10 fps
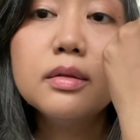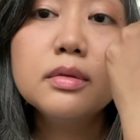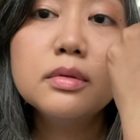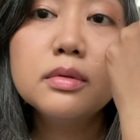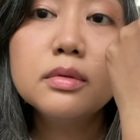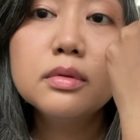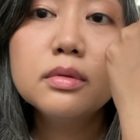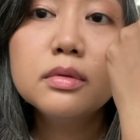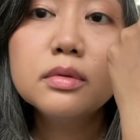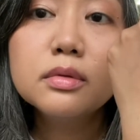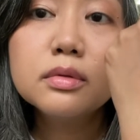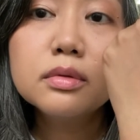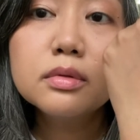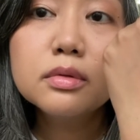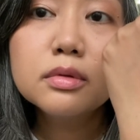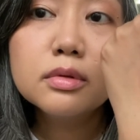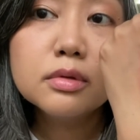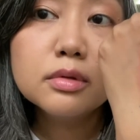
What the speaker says: Nothing is said.